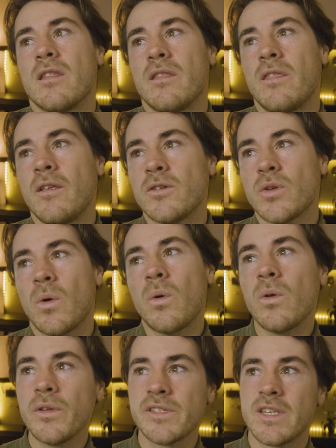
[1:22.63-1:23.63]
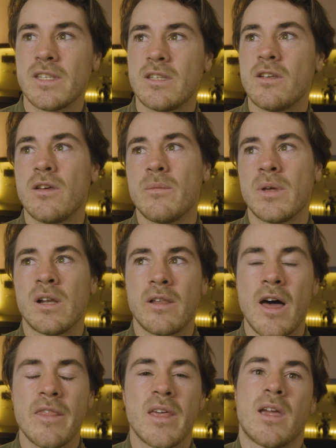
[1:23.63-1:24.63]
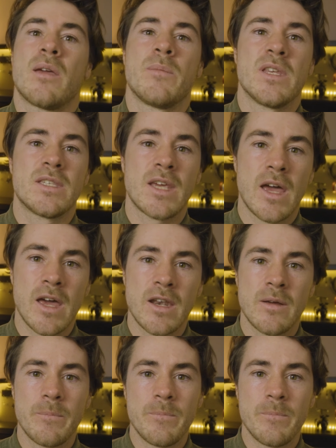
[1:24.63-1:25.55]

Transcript: there's a whole system and a lot that can be said